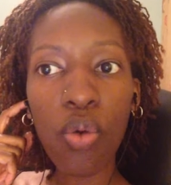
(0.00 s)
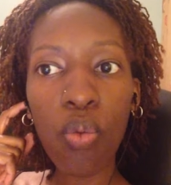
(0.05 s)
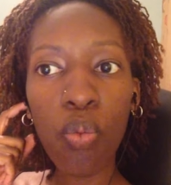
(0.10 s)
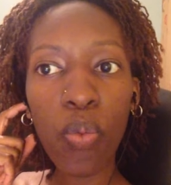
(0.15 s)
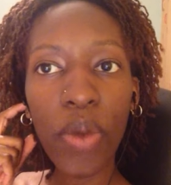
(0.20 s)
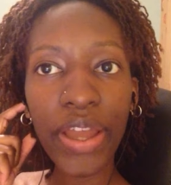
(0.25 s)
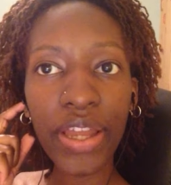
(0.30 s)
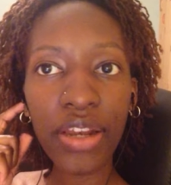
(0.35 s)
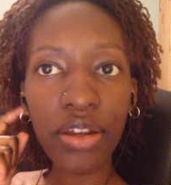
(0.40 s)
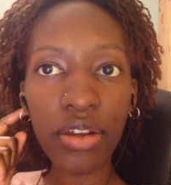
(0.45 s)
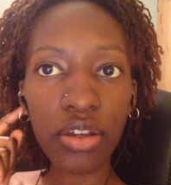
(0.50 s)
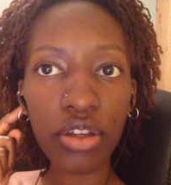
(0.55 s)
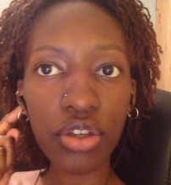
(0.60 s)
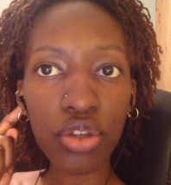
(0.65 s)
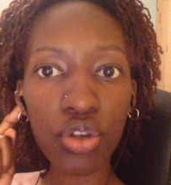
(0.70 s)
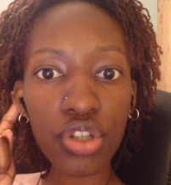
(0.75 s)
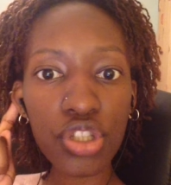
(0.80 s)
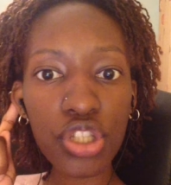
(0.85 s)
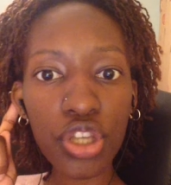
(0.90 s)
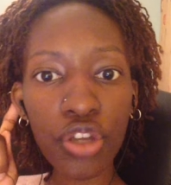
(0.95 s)
when
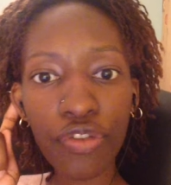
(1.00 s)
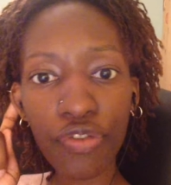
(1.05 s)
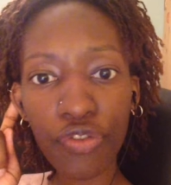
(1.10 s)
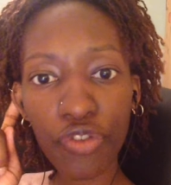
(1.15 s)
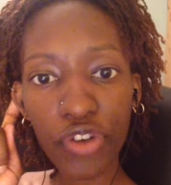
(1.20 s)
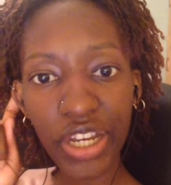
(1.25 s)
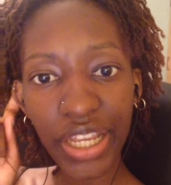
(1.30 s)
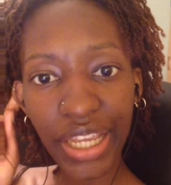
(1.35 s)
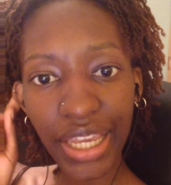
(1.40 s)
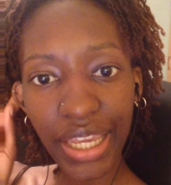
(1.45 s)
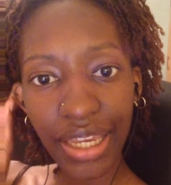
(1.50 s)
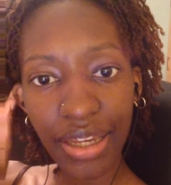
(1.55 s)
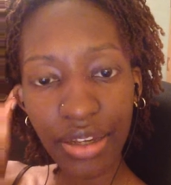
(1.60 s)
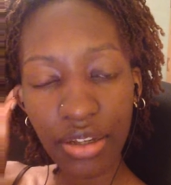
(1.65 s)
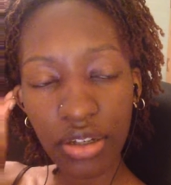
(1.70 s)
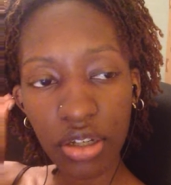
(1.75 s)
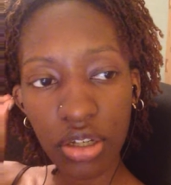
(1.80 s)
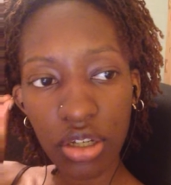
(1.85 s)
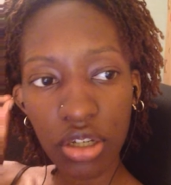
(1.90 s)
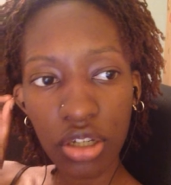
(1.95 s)
you're so free
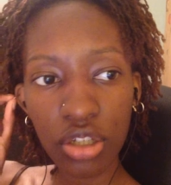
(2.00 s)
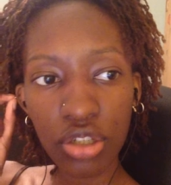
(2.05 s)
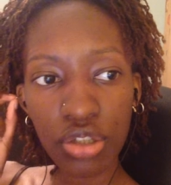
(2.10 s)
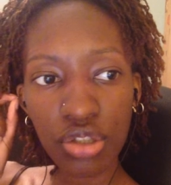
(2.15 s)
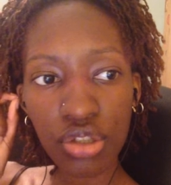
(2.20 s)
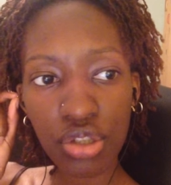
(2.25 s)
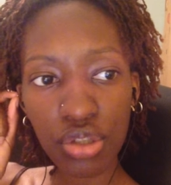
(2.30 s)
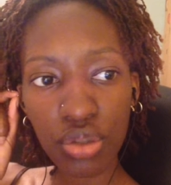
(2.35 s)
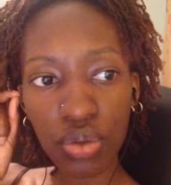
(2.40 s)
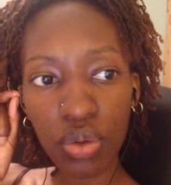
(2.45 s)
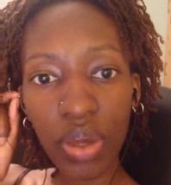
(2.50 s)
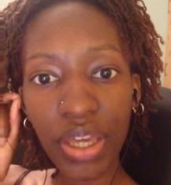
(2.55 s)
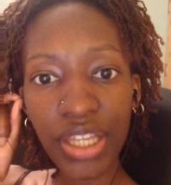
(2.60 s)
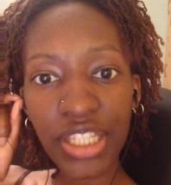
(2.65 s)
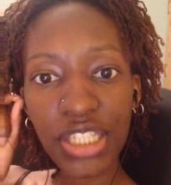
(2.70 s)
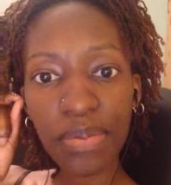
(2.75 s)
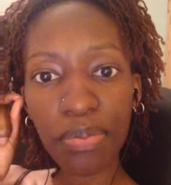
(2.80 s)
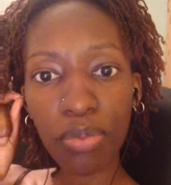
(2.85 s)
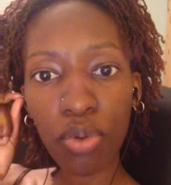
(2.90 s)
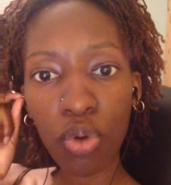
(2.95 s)
to
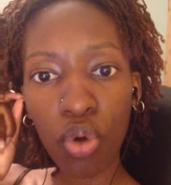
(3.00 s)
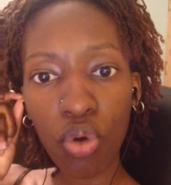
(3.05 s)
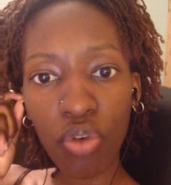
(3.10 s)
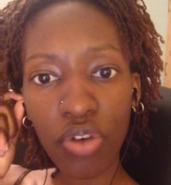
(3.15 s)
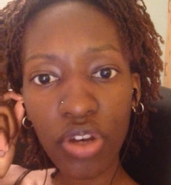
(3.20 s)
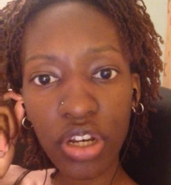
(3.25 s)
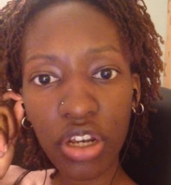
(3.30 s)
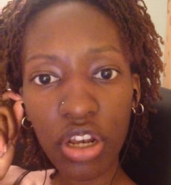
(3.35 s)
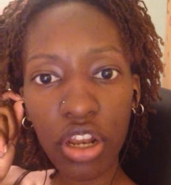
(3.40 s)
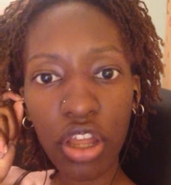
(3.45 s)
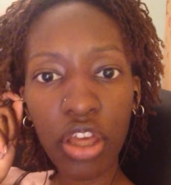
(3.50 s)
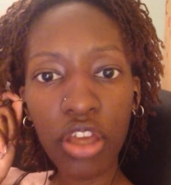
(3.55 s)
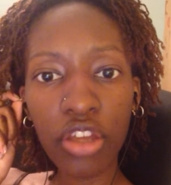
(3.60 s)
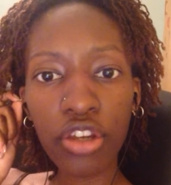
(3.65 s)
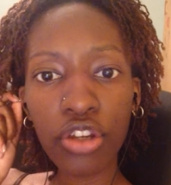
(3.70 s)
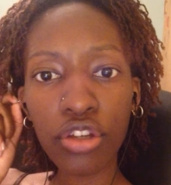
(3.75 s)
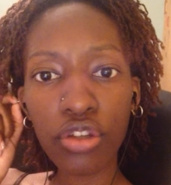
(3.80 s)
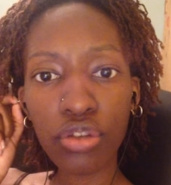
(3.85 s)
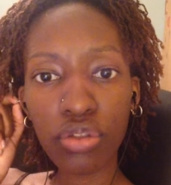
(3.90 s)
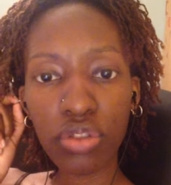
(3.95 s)
explore and
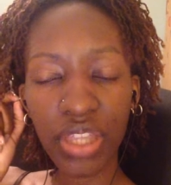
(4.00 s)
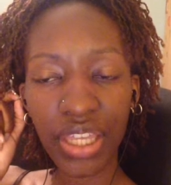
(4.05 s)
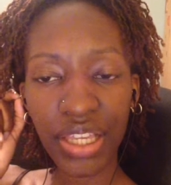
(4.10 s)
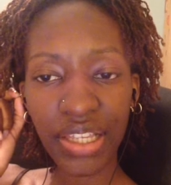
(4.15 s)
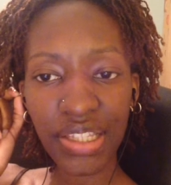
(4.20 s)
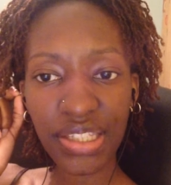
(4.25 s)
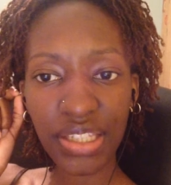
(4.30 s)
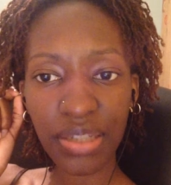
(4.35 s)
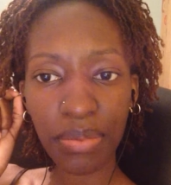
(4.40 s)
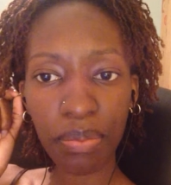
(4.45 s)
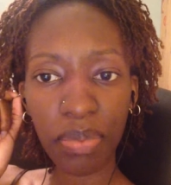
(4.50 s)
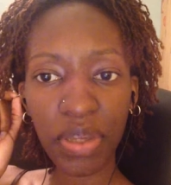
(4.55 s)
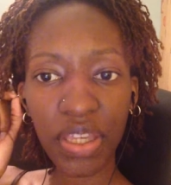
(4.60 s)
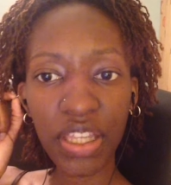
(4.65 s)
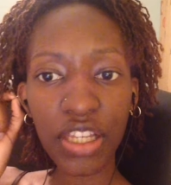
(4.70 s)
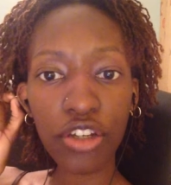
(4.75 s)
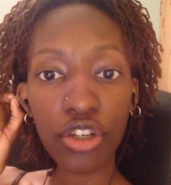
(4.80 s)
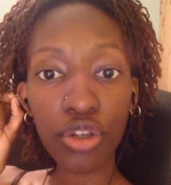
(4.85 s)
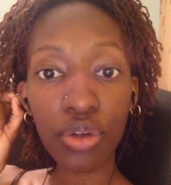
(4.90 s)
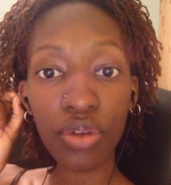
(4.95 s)
learn new things and be
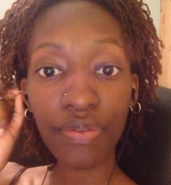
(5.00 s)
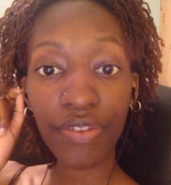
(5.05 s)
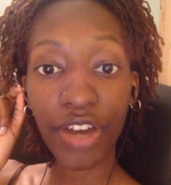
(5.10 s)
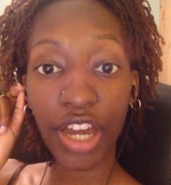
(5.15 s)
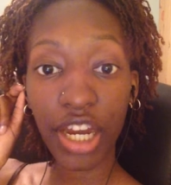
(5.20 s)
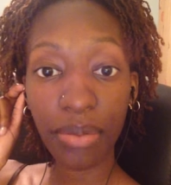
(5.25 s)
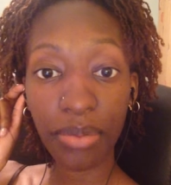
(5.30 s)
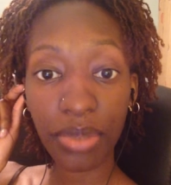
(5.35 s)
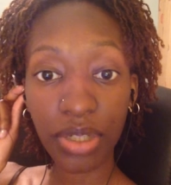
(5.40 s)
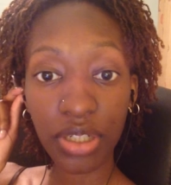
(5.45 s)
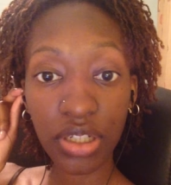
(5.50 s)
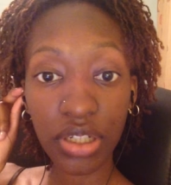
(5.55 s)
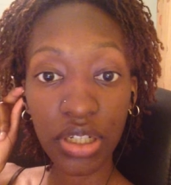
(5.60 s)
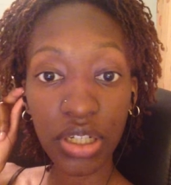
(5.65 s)
in a new environment.